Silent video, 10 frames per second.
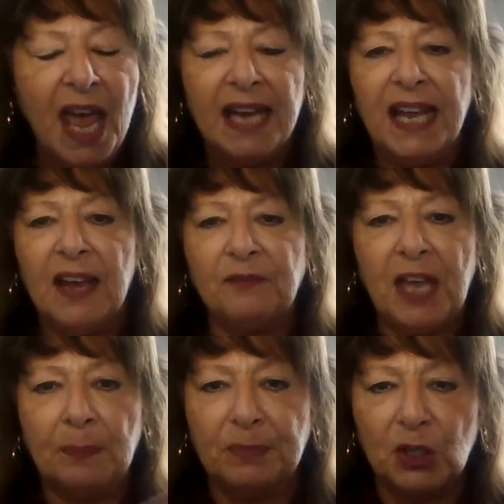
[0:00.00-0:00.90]
And I have
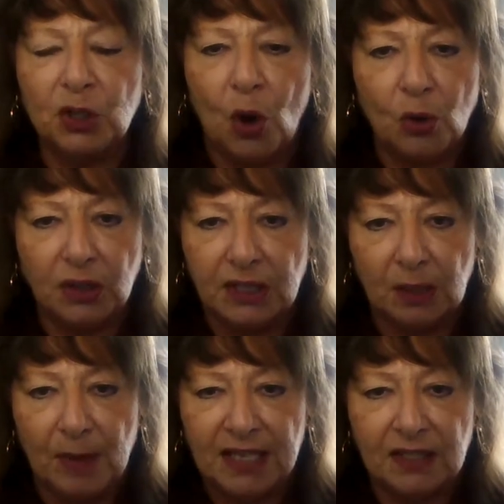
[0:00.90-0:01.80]
kept this totally to
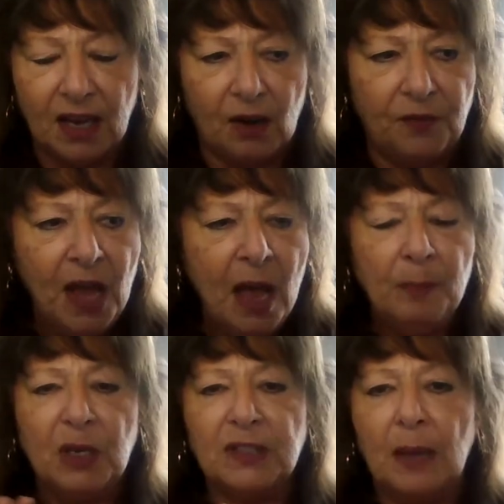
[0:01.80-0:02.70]
myself
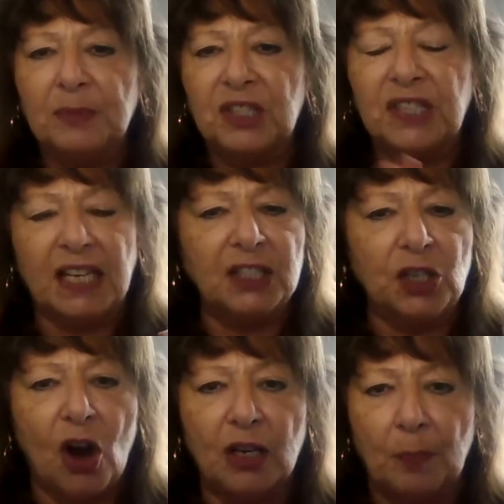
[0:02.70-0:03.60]
because I'm sick and
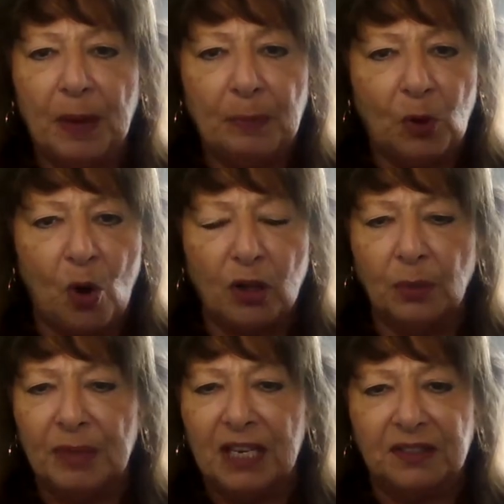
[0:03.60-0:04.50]
tired of people
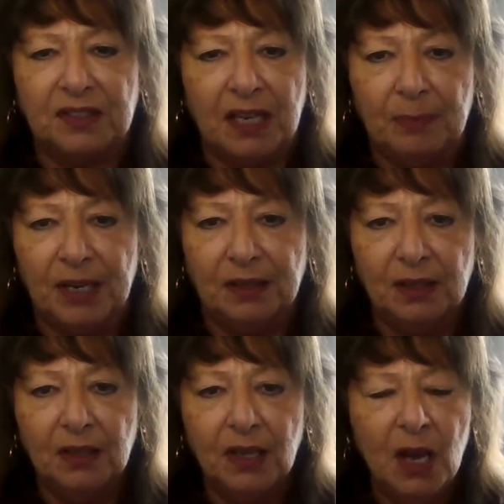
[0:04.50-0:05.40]
calling me a demon.
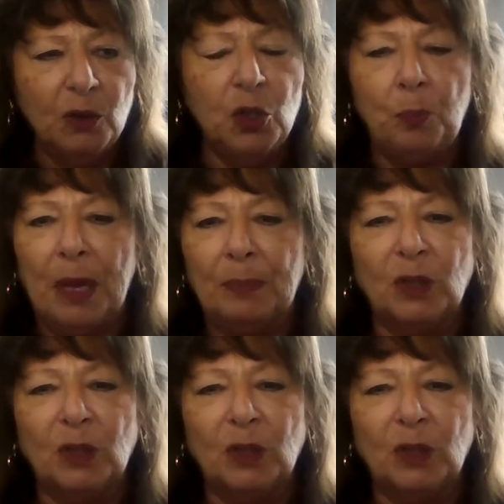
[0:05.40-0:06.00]
You people are